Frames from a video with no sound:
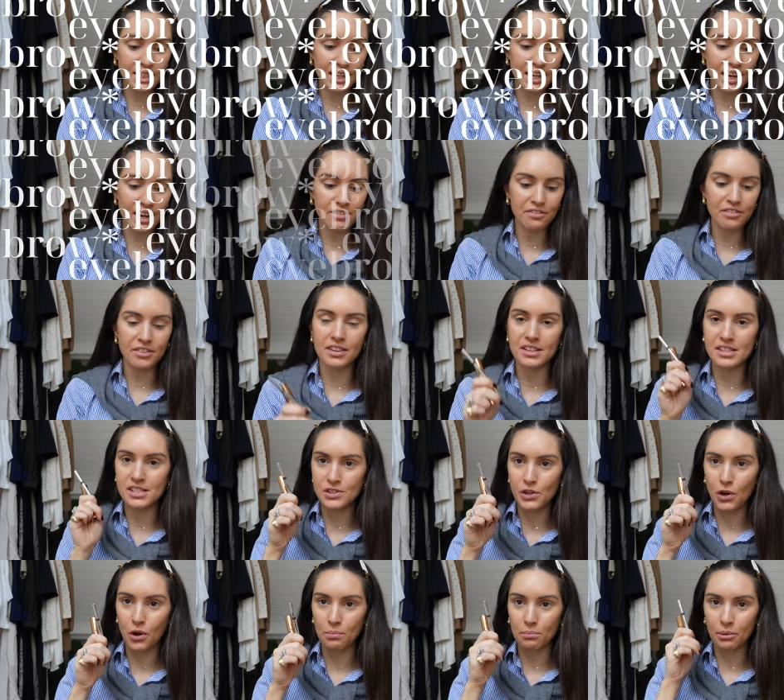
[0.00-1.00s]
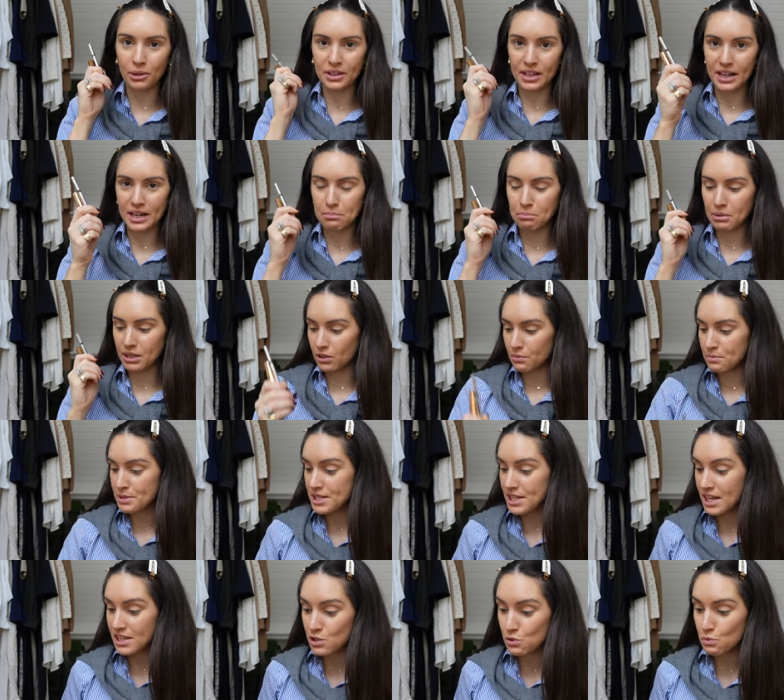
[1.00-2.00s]
I have this combo that I've been
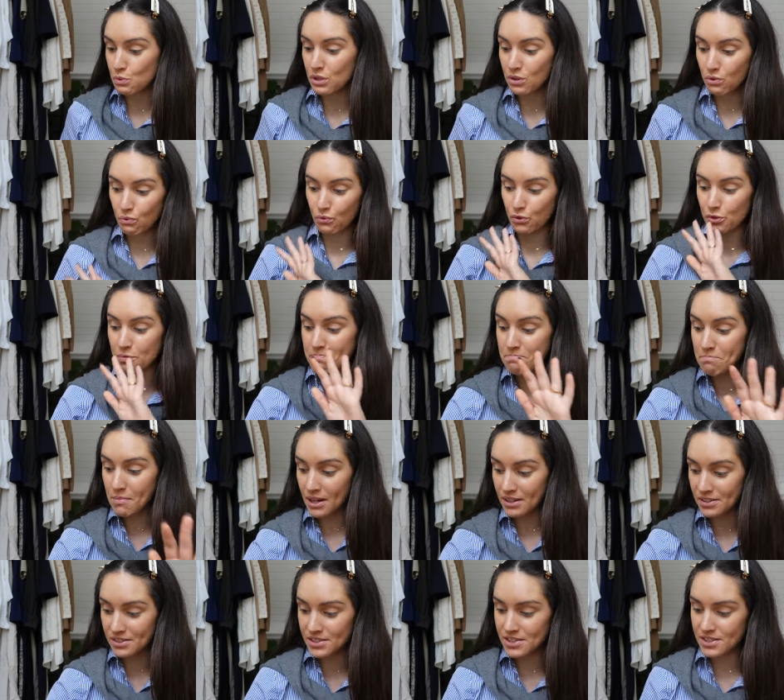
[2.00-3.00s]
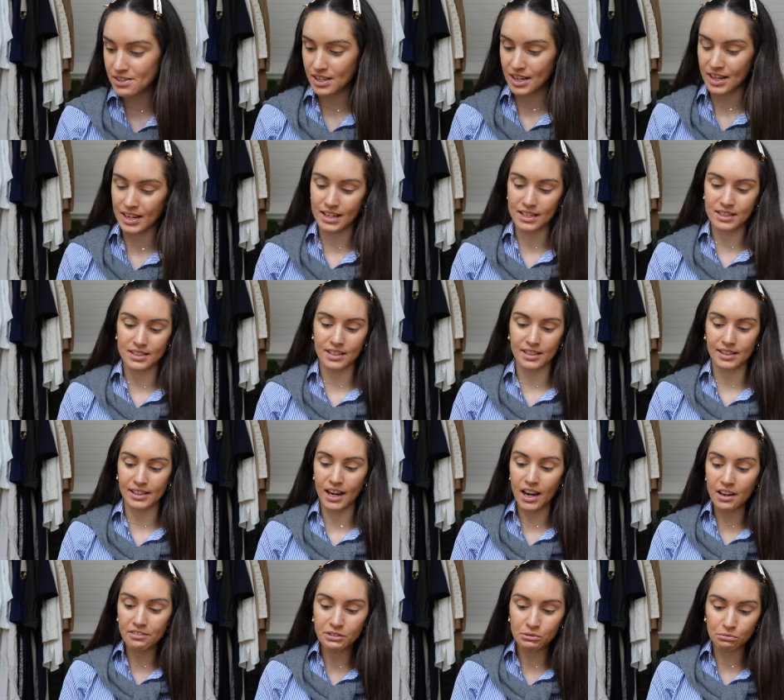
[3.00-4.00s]
obsessed with for months and I
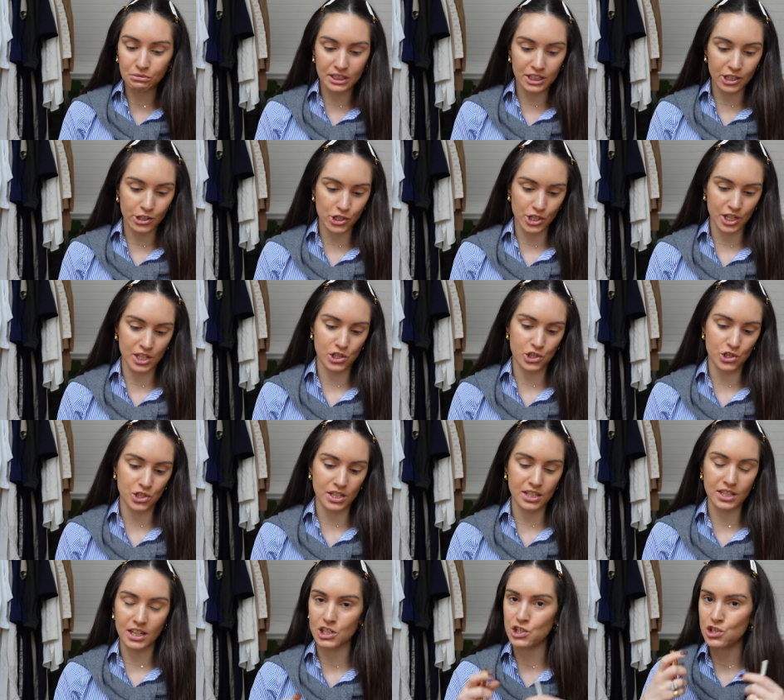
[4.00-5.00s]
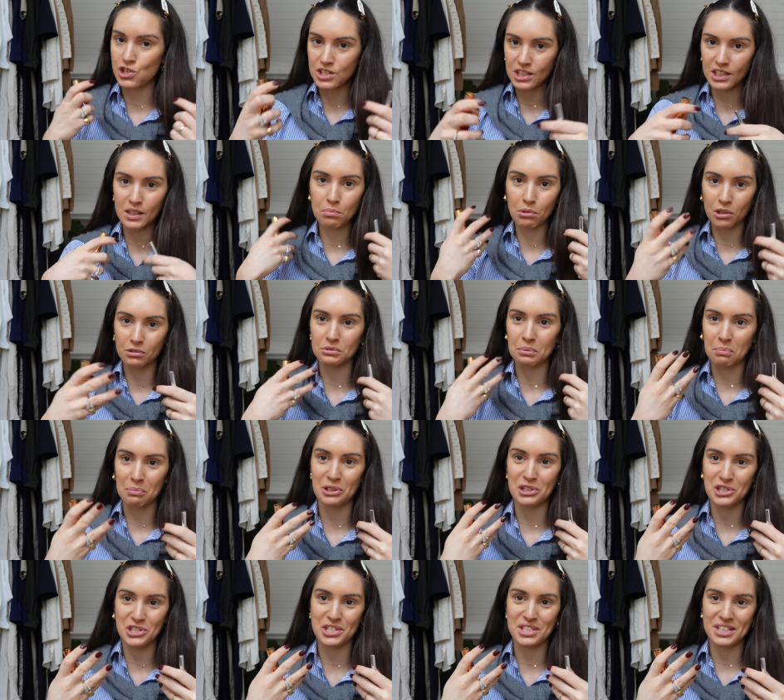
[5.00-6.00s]
haven't really changed it. I just keep on
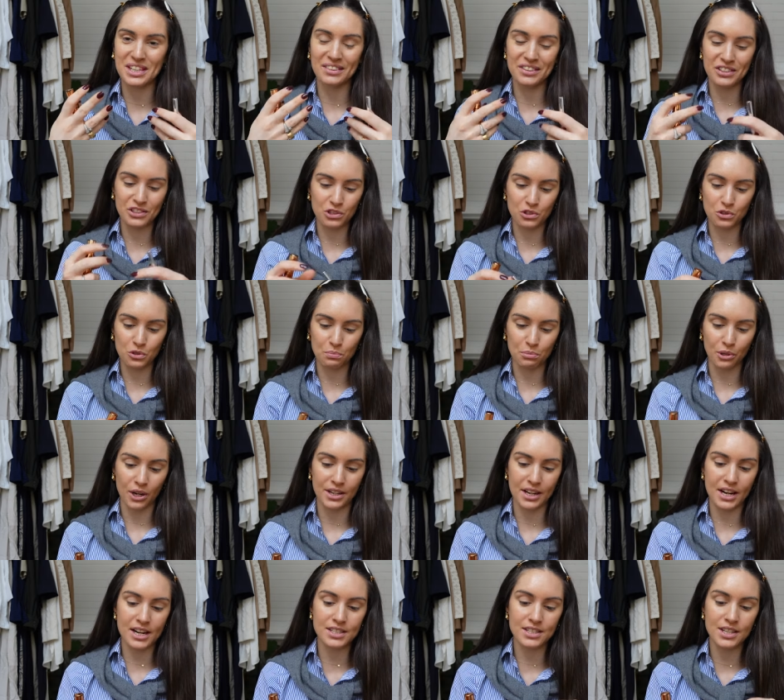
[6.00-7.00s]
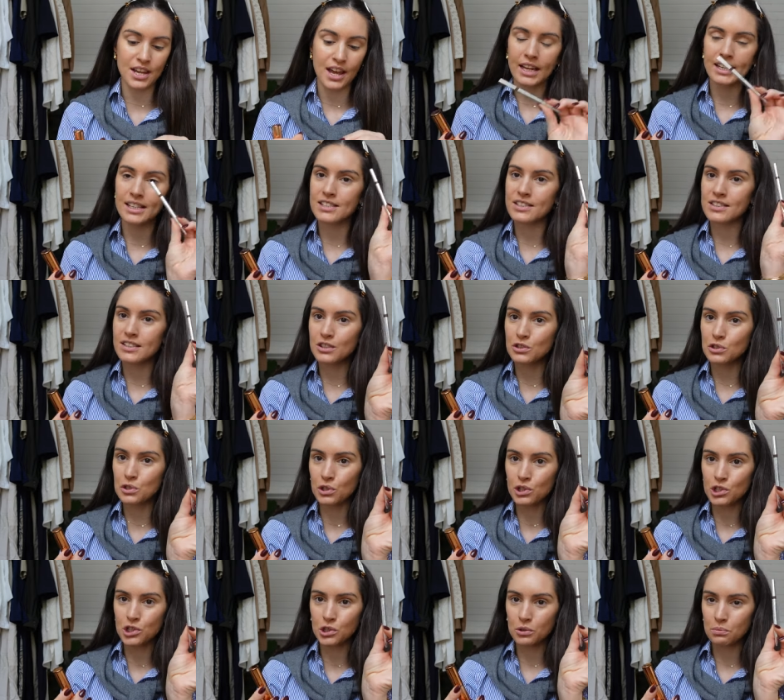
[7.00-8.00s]
repurchasing these two products. And it's the
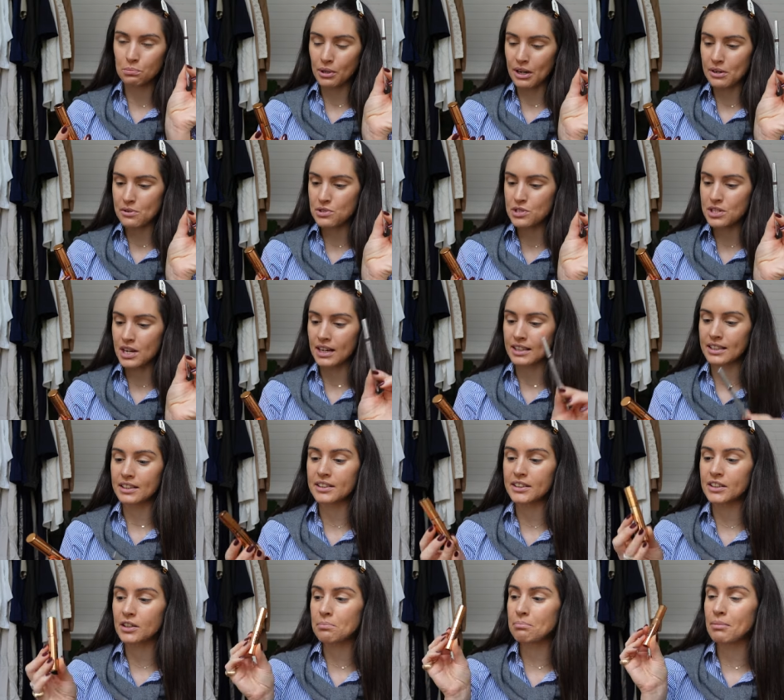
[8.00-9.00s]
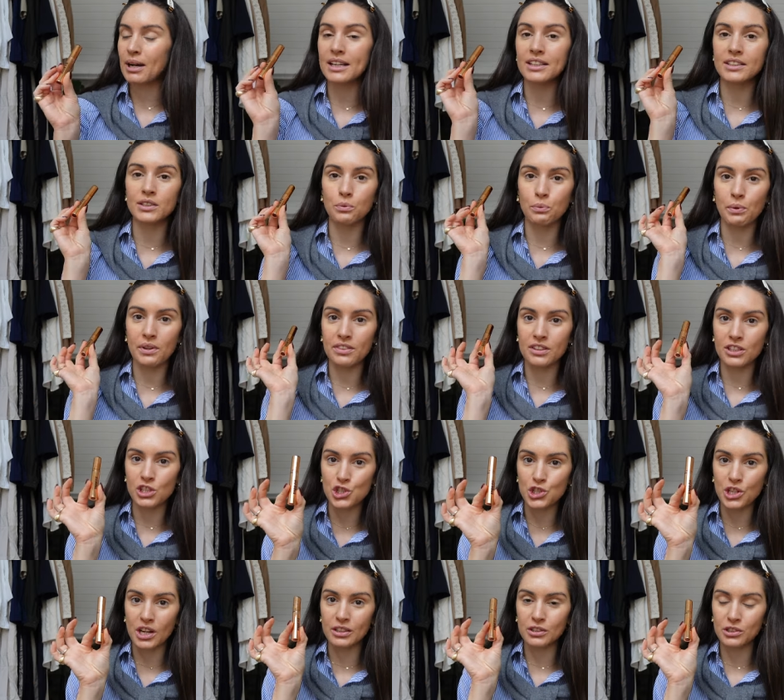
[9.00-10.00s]
Dior Show Brow Styler combined with the
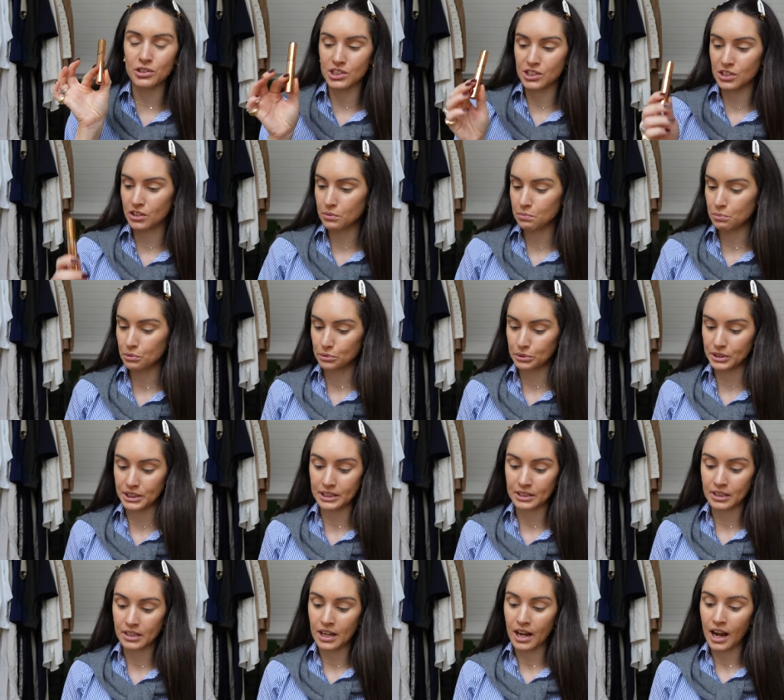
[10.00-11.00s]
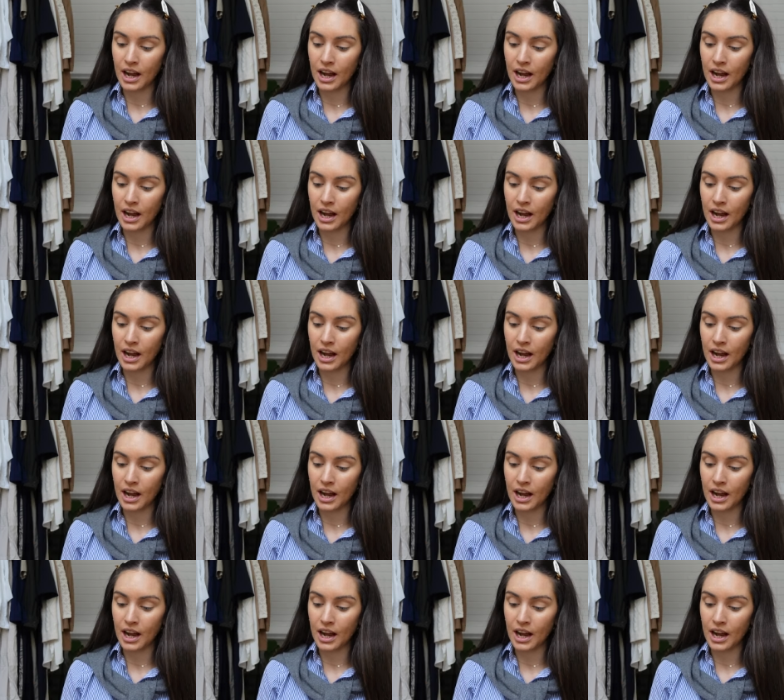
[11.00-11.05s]
Charlotte Tilbury